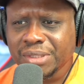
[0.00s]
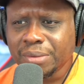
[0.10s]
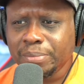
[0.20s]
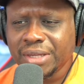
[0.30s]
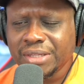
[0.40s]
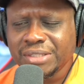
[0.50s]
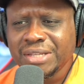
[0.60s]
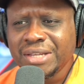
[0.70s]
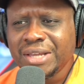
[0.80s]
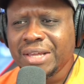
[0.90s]
Because
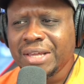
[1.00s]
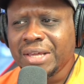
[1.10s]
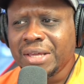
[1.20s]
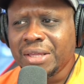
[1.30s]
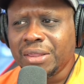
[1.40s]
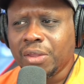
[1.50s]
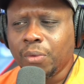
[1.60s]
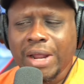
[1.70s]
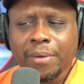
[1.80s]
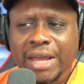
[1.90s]
the
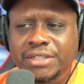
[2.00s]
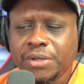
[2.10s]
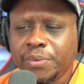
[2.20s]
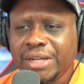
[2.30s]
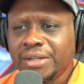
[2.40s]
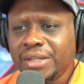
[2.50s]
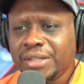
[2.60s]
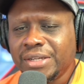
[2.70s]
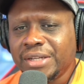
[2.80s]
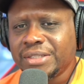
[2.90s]
way I'm actually reading
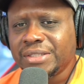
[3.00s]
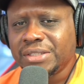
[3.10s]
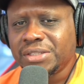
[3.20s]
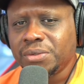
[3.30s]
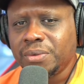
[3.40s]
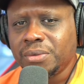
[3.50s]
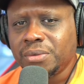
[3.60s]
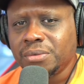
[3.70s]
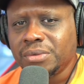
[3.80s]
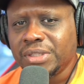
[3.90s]
into this is
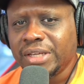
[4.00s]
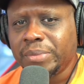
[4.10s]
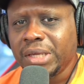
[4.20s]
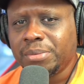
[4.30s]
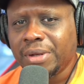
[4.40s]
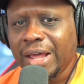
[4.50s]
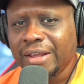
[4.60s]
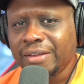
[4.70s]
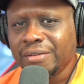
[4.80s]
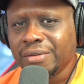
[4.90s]
to give people
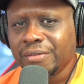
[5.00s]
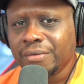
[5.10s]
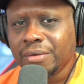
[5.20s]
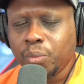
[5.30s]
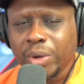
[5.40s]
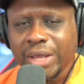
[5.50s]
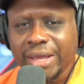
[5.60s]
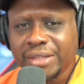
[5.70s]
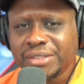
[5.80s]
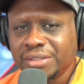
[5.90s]
like
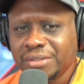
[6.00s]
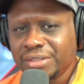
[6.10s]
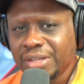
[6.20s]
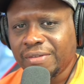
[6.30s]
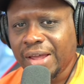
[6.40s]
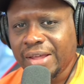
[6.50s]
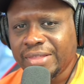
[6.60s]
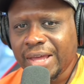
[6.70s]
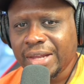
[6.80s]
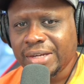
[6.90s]
wigs and stuff like
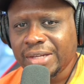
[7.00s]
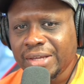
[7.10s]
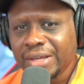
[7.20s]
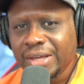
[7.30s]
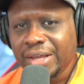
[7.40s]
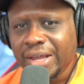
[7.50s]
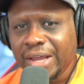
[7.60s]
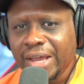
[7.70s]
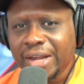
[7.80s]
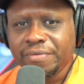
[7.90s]
that.
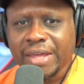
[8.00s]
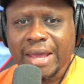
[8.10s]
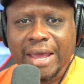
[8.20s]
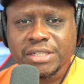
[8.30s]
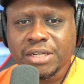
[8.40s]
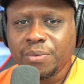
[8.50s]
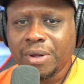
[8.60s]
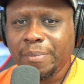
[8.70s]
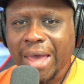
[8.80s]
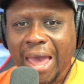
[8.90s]
And if they actually want
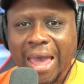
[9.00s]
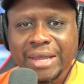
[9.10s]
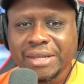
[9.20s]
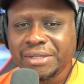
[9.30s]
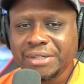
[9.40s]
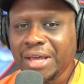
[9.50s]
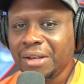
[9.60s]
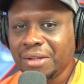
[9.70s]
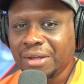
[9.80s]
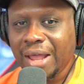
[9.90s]
to pack and kind
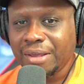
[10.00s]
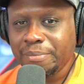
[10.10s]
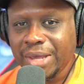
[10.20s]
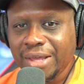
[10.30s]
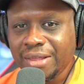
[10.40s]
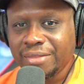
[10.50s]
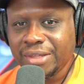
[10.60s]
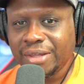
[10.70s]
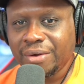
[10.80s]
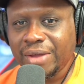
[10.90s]
of look like a man,
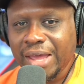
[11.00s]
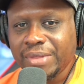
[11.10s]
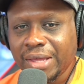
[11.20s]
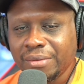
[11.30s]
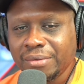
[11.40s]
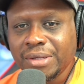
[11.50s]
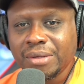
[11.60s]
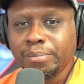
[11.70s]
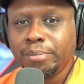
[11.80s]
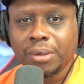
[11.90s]
then they'll have that
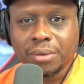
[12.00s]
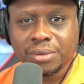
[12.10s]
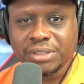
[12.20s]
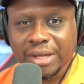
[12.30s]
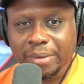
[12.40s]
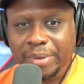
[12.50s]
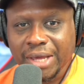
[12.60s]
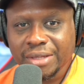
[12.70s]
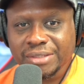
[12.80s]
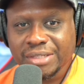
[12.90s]
bulge in their
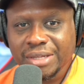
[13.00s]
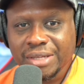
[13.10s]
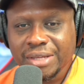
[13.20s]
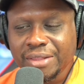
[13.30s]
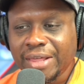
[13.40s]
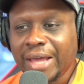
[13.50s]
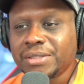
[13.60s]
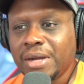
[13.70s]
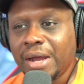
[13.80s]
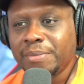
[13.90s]
pants. That's
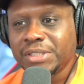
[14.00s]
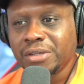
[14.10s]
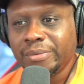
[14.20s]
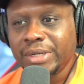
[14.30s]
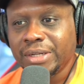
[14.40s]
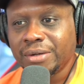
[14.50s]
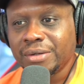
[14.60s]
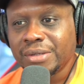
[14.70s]
what I'm assuming here.